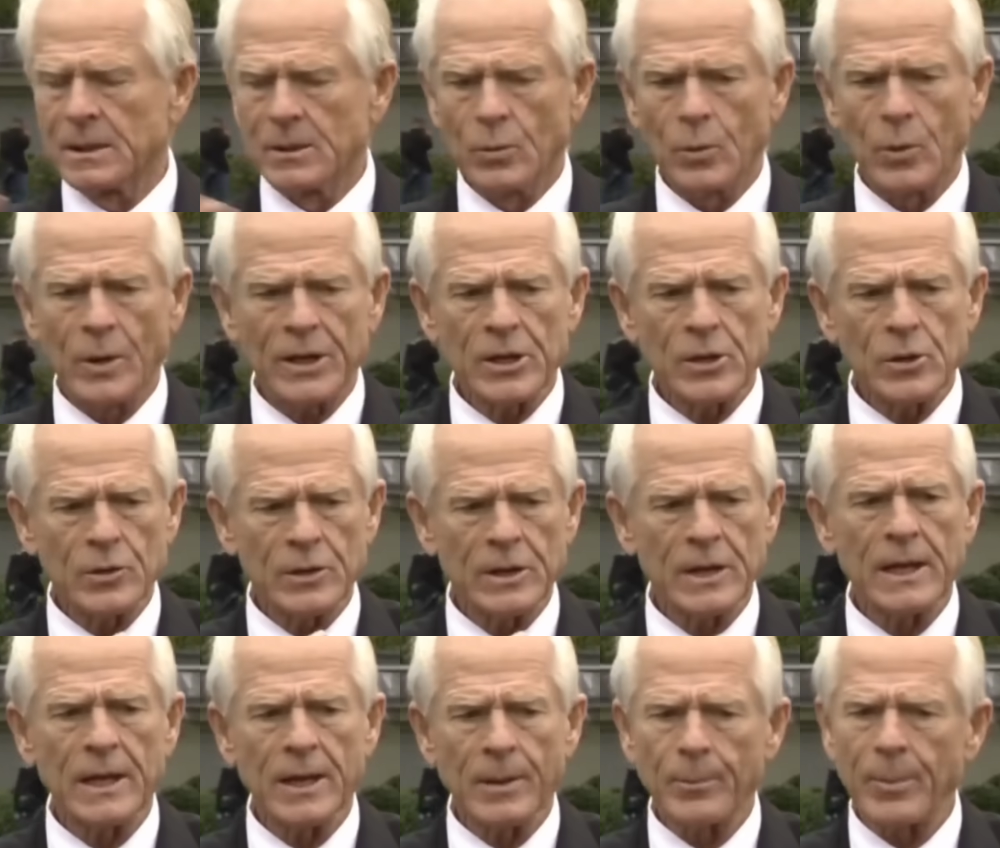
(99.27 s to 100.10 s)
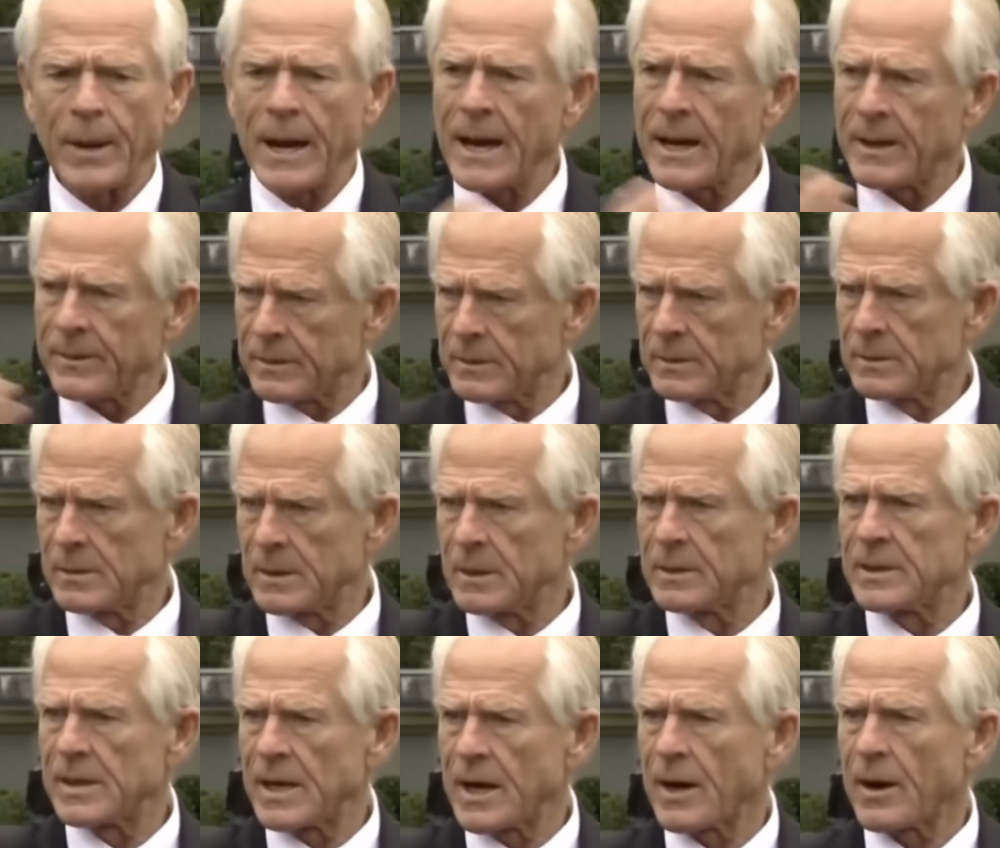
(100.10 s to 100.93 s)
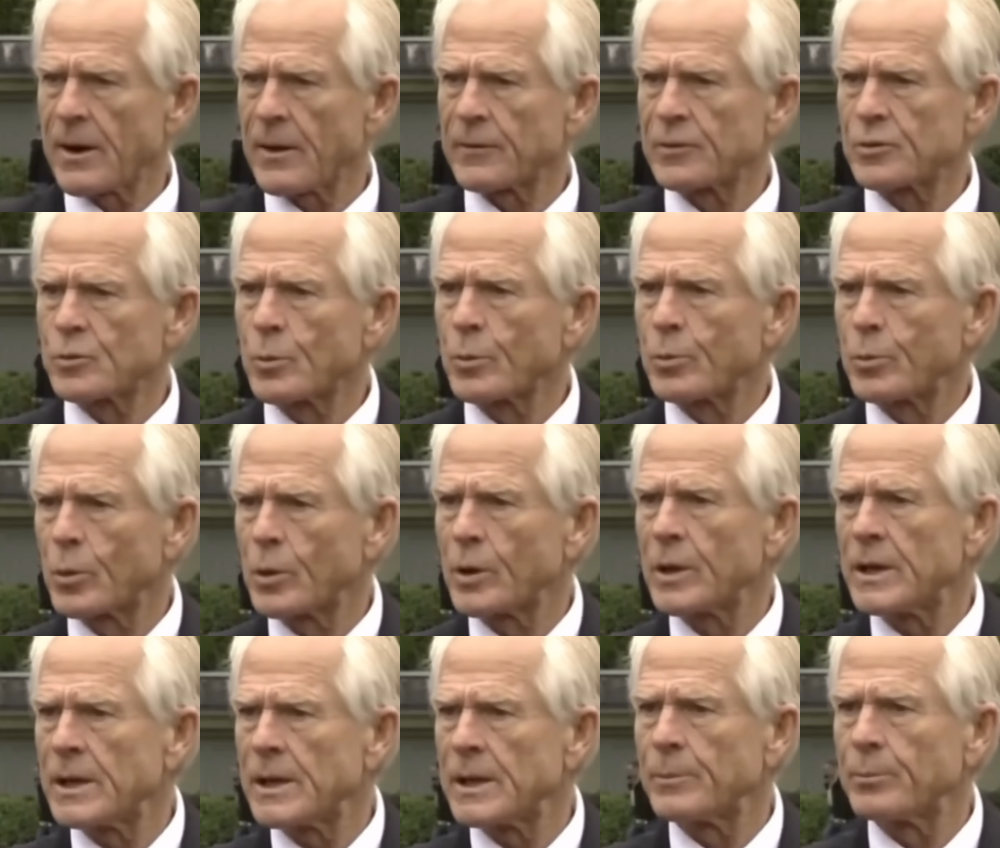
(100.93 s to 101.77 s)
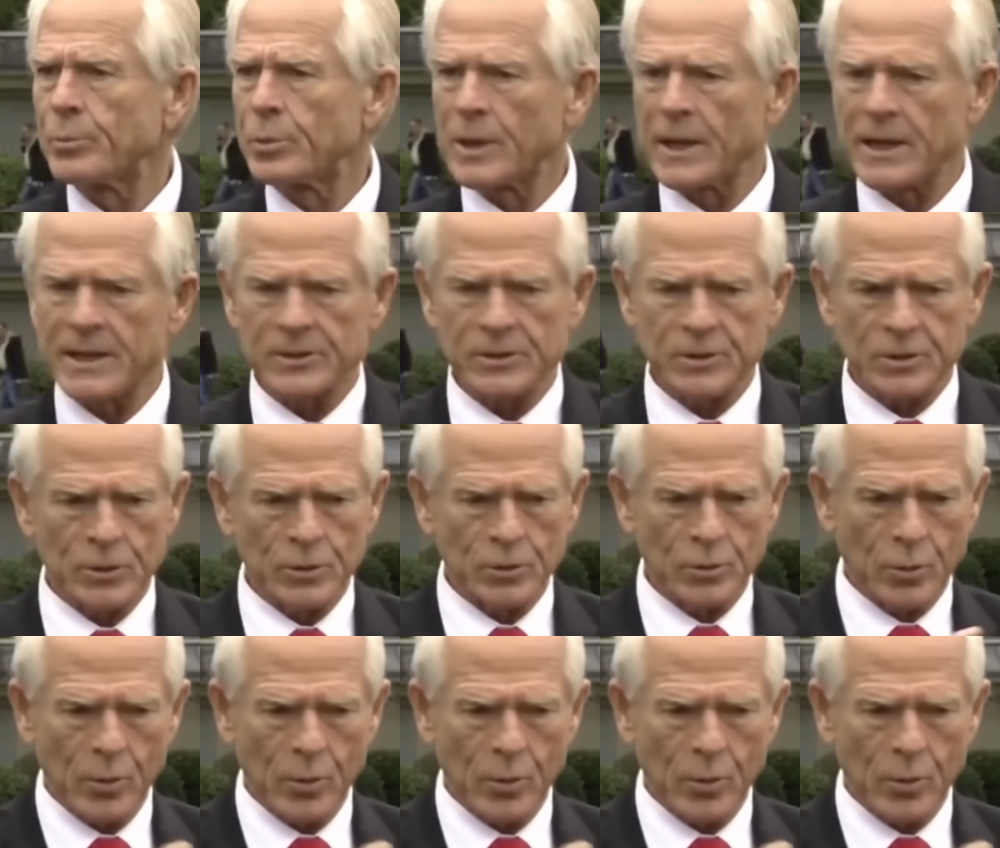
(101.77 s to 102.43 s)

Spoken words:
when you think about the tariffs we're putting in place.